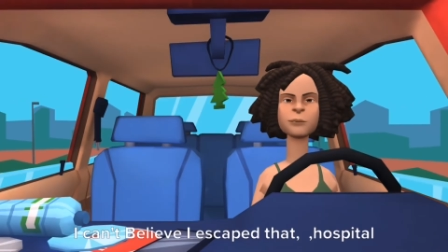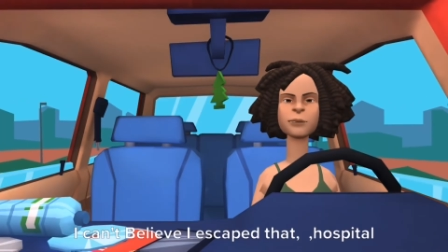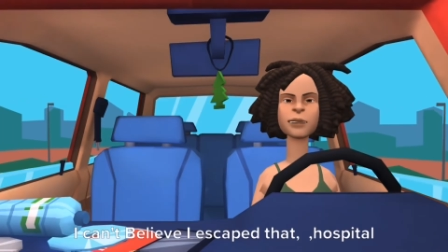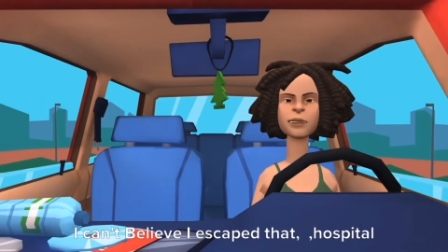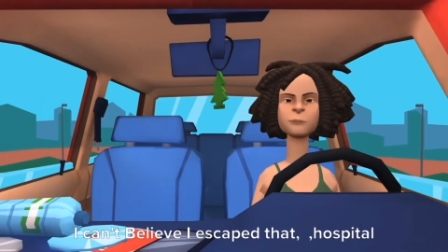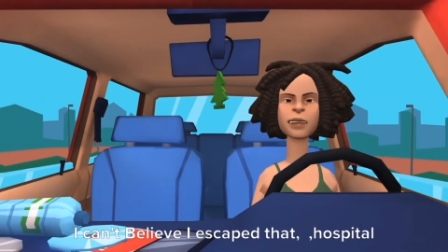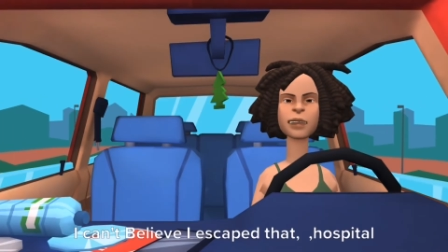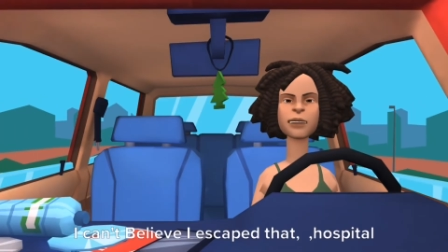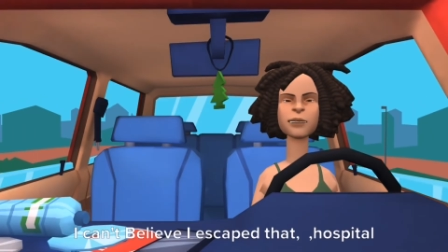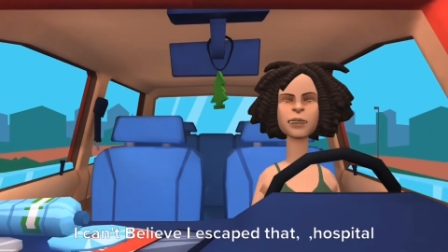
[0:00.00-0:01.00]
can't
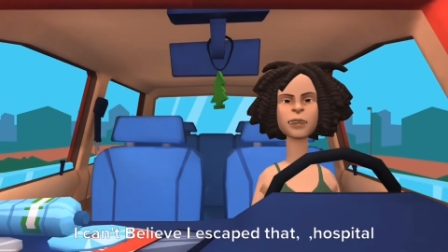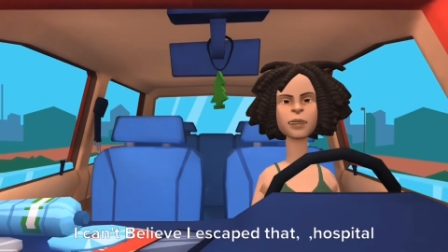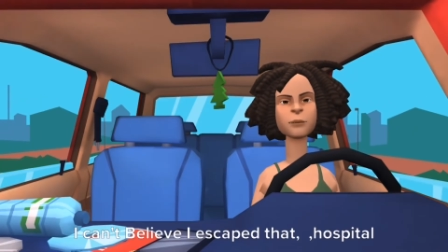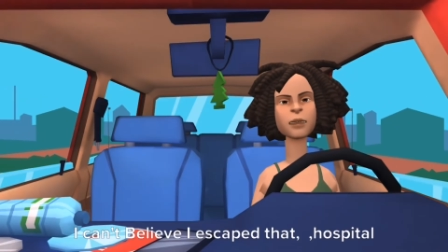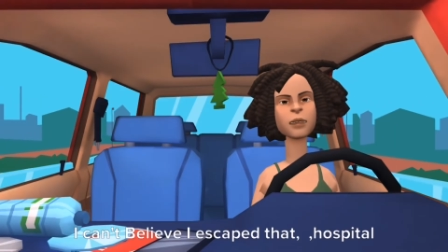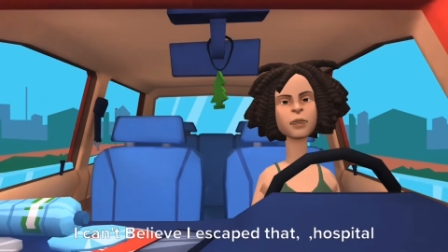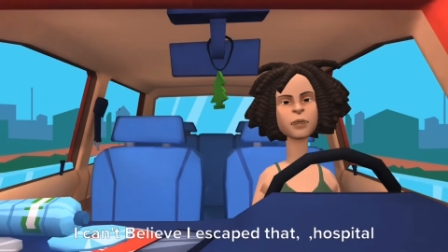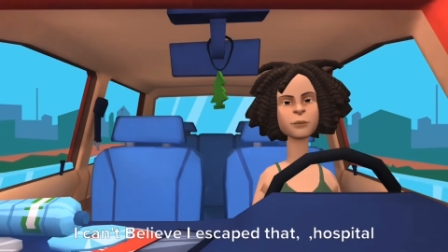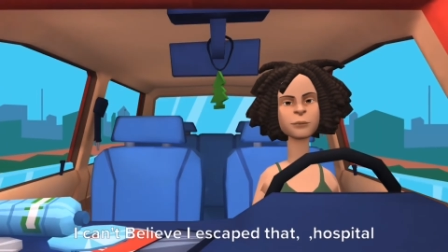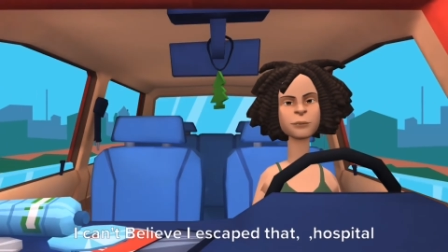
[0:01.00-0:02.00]
believe I escaped
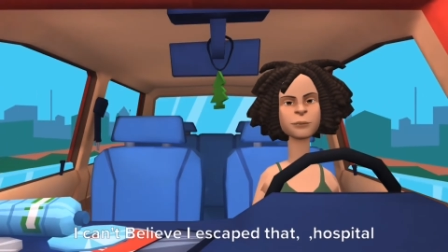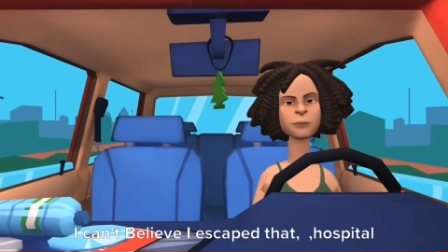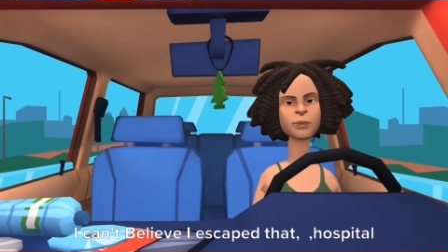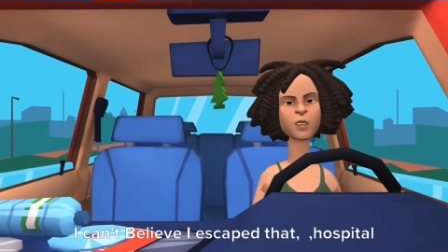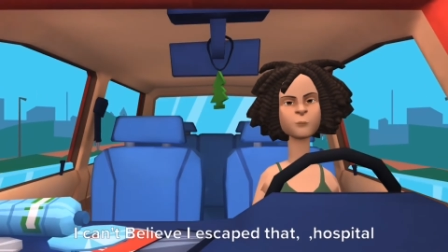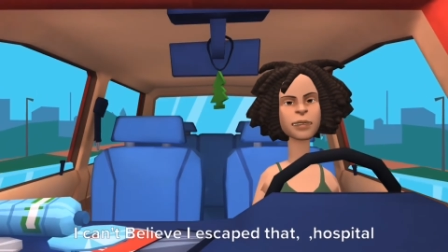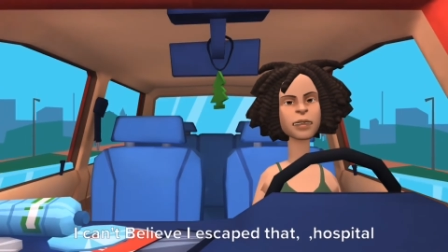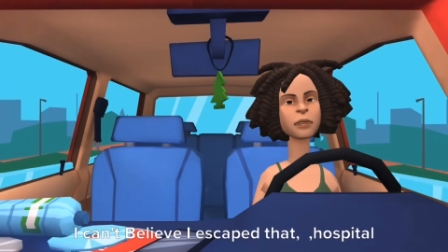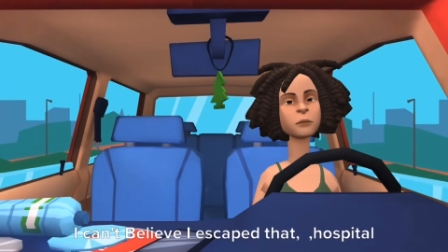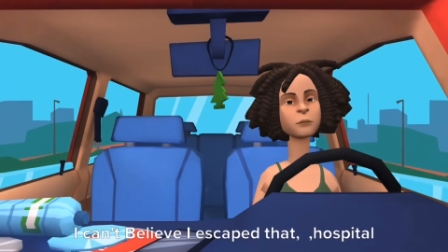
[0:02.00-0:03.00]
that
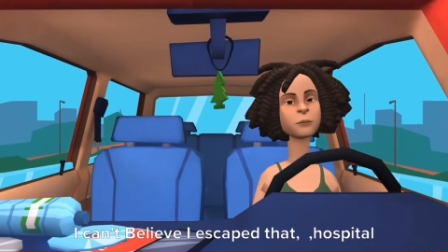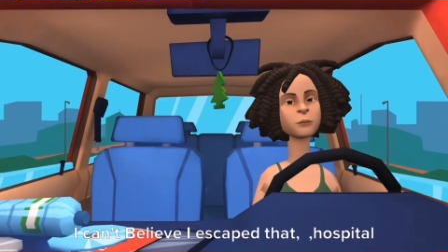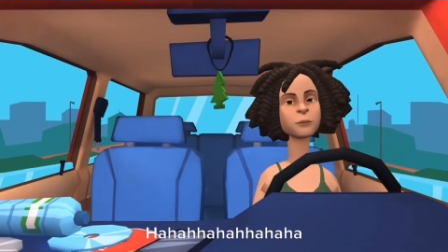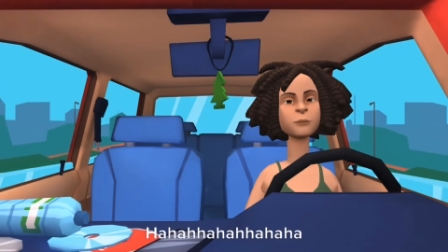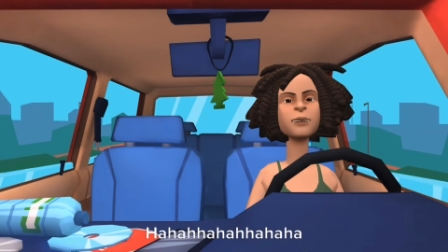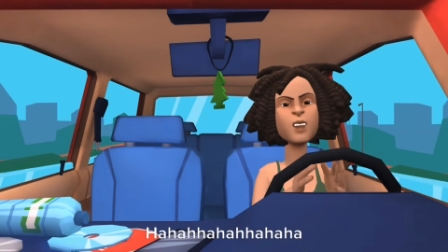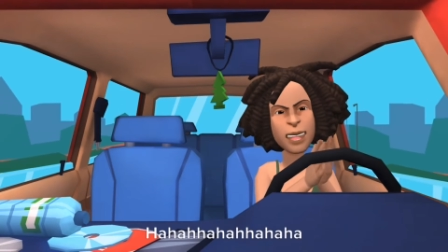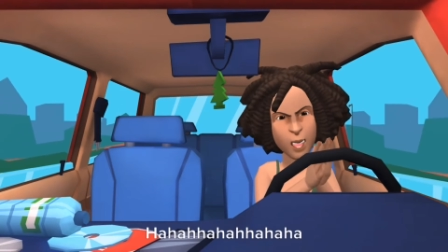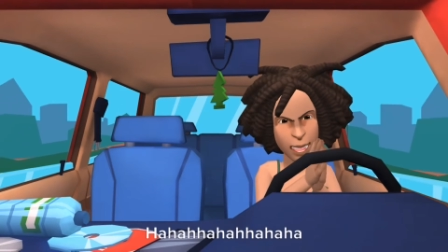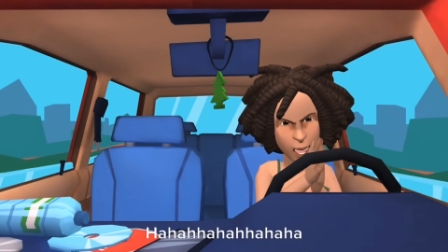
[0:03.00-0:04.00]
hospital. Ha
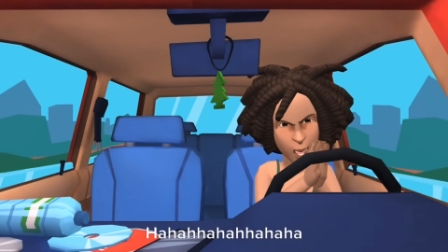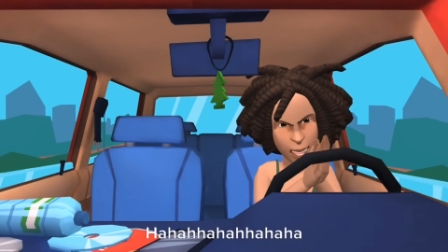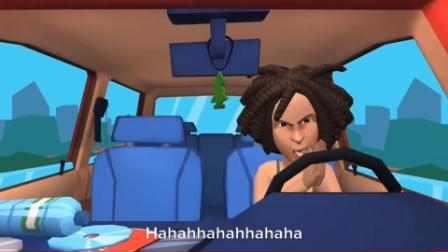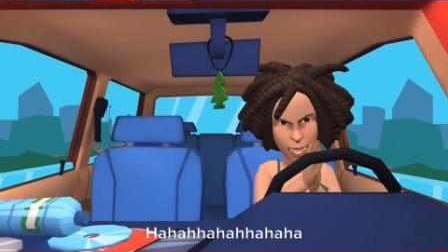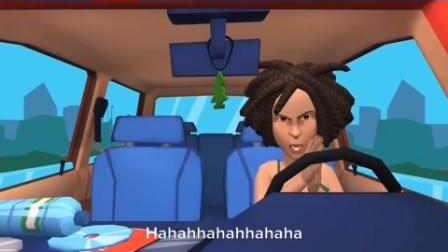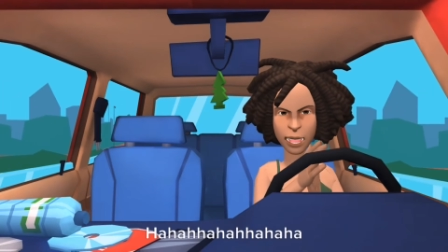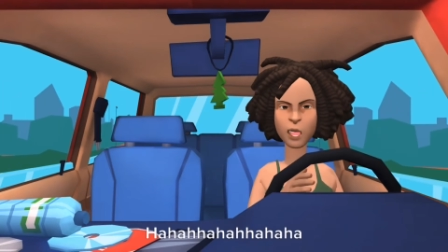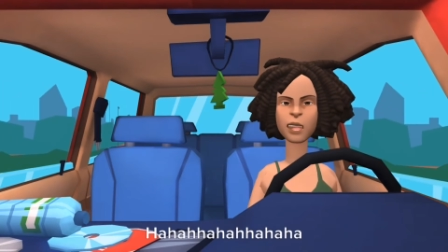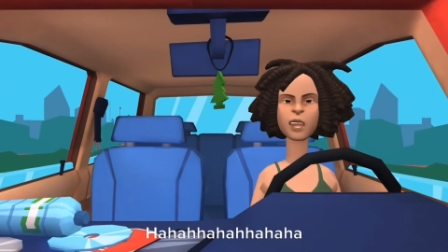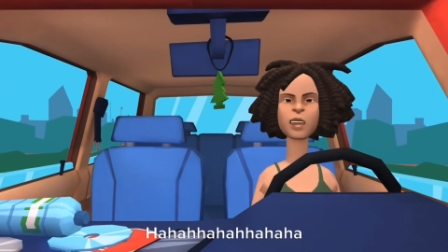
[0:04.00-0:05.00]
ha ha ha ha ha
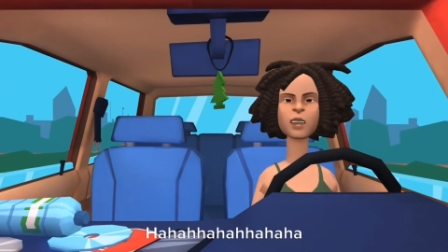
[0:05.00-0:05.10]
ha.